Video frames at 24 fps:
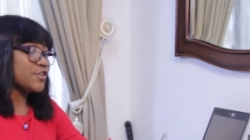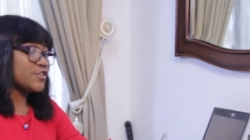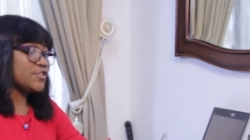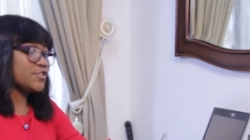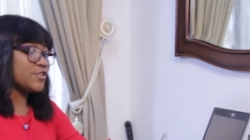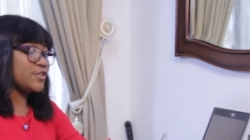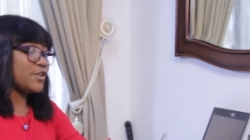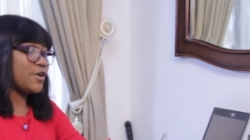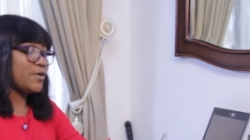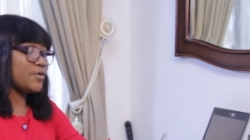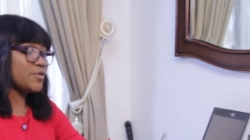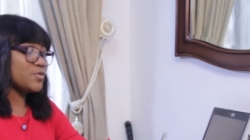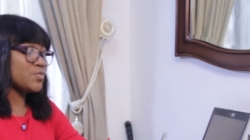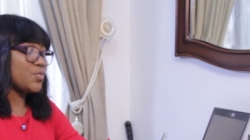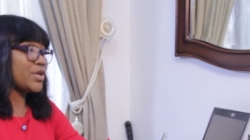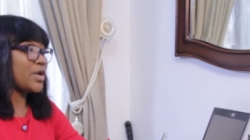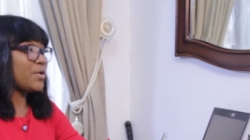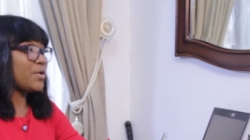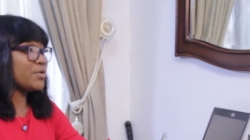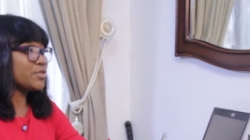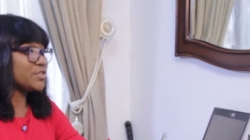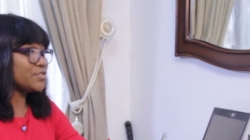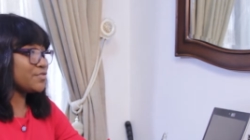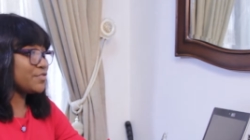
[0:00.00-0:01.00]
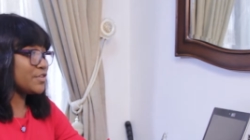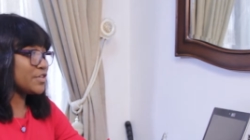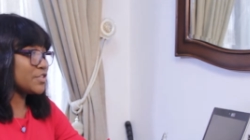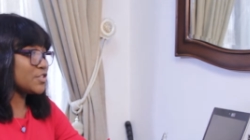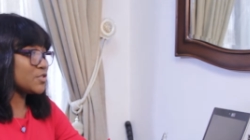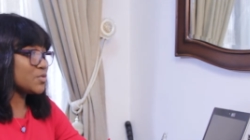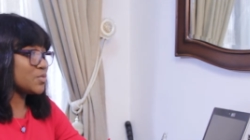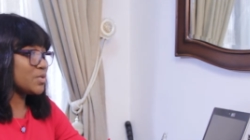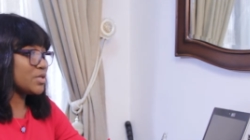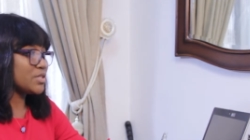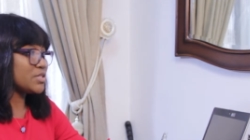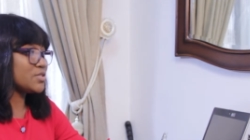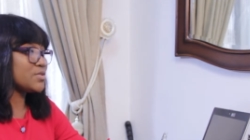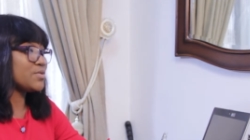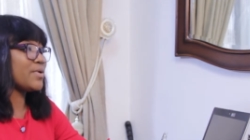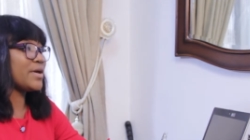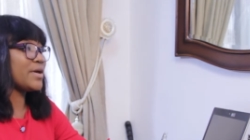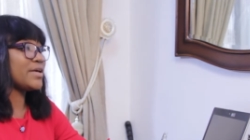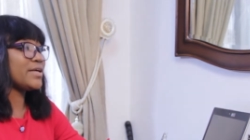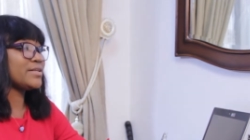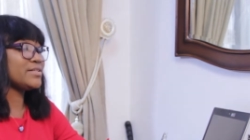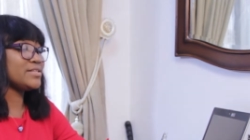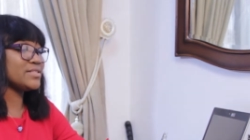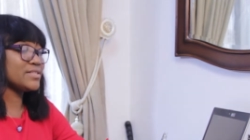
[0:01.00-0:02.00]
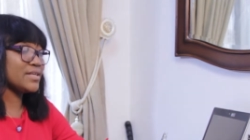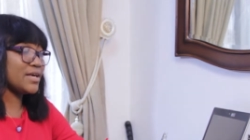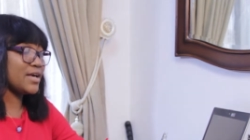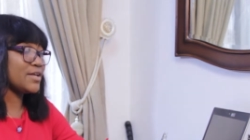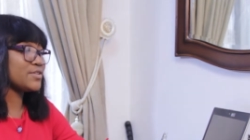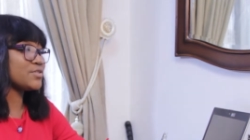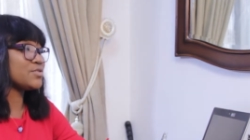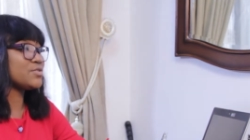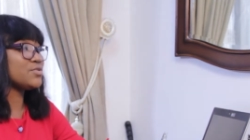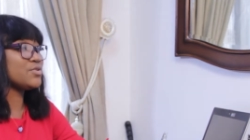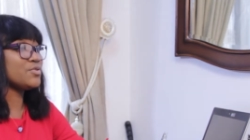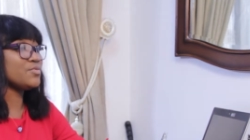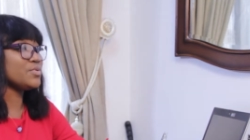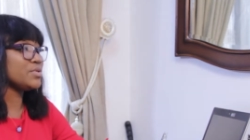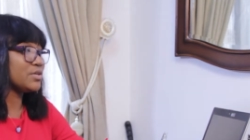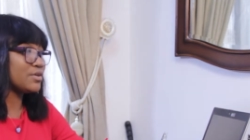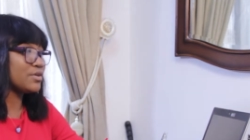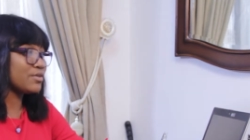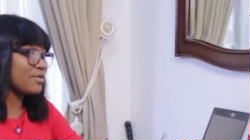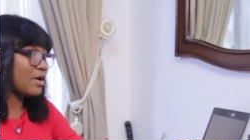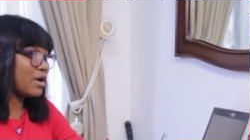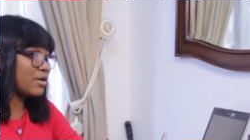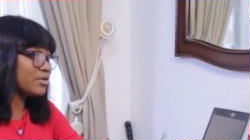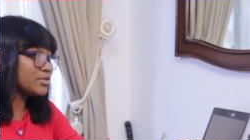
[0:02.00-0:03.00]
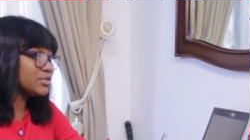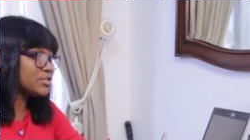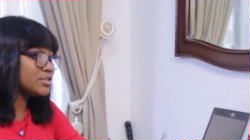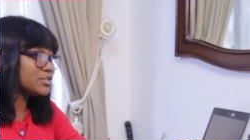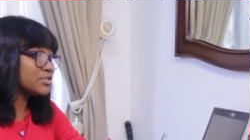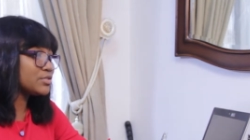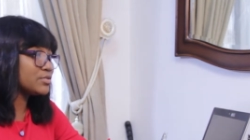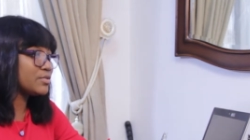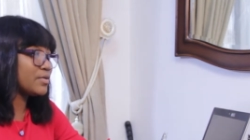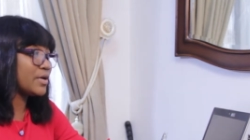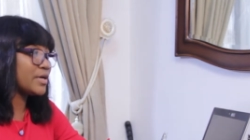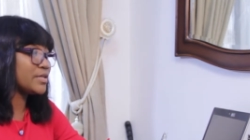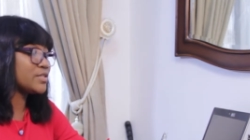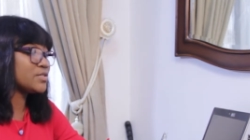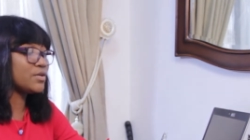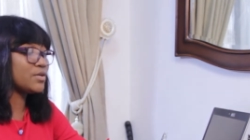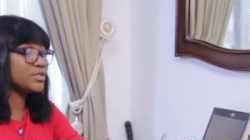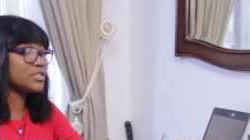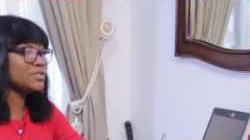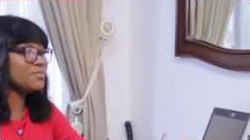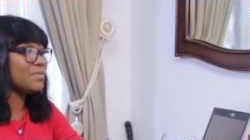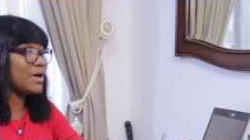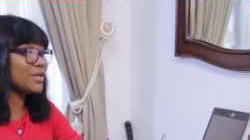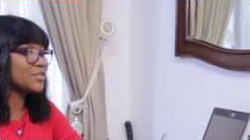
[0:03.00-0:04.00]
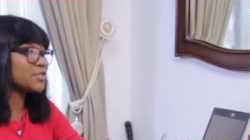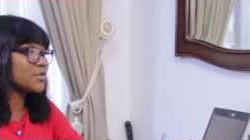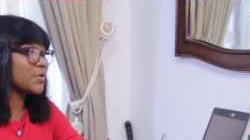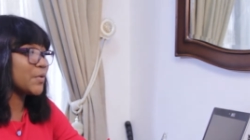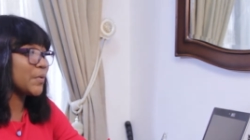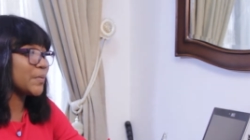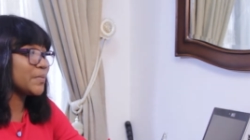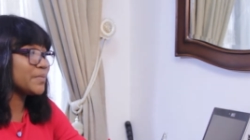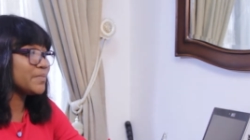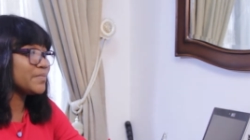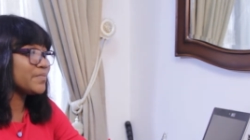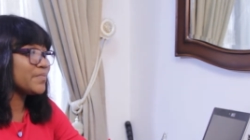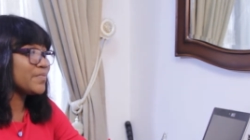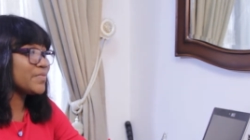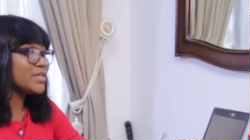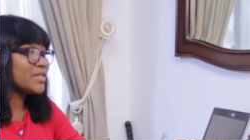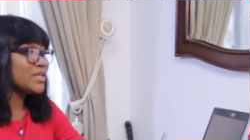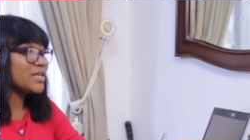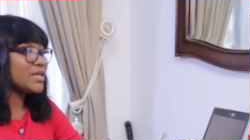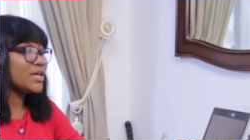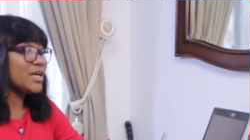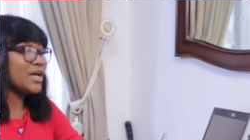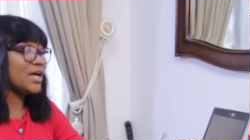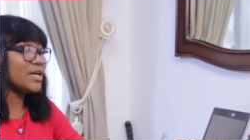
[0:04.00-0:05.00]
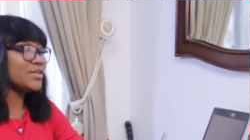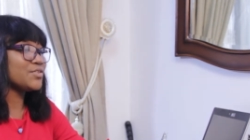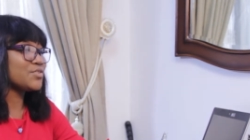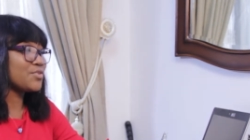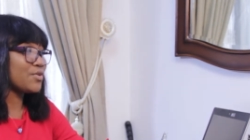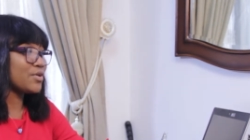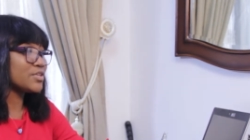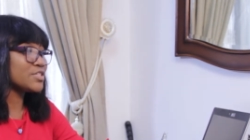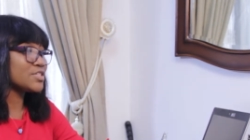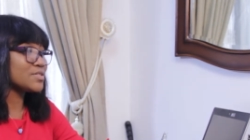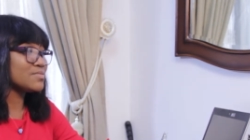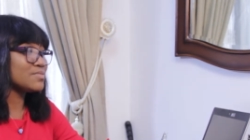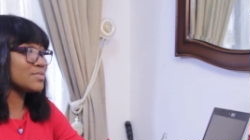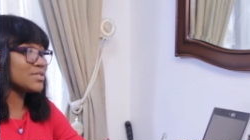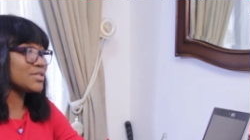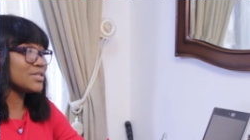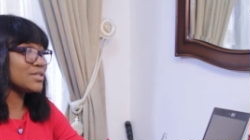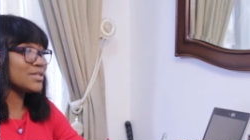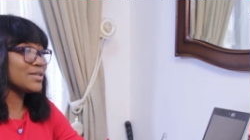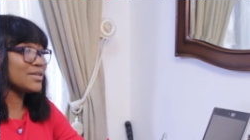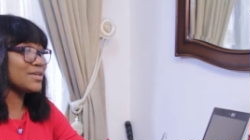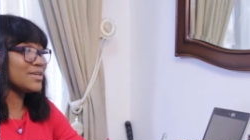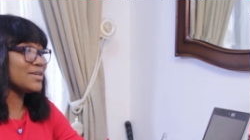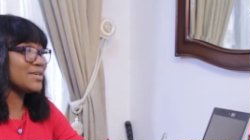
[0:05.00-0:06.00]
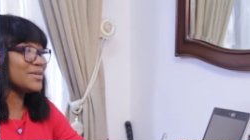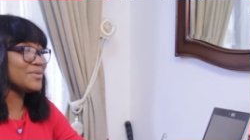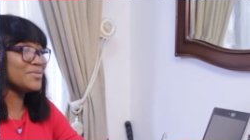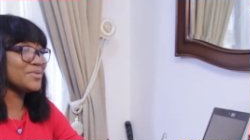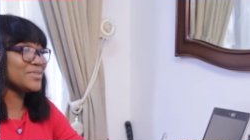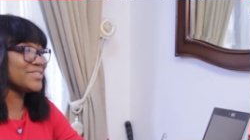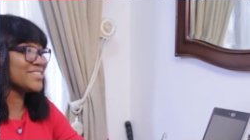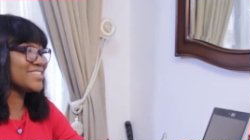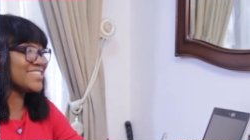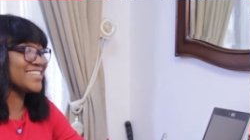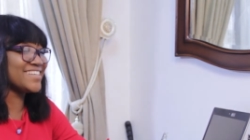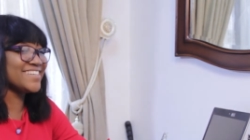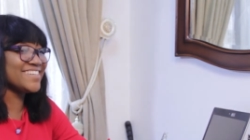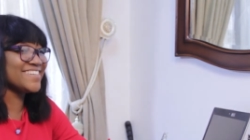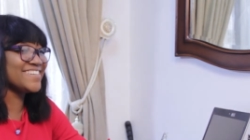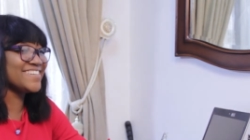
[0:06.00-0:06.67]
So that was what I was faced with. So I decided to go with the crowd. So I studied mass comm. And trust me, it was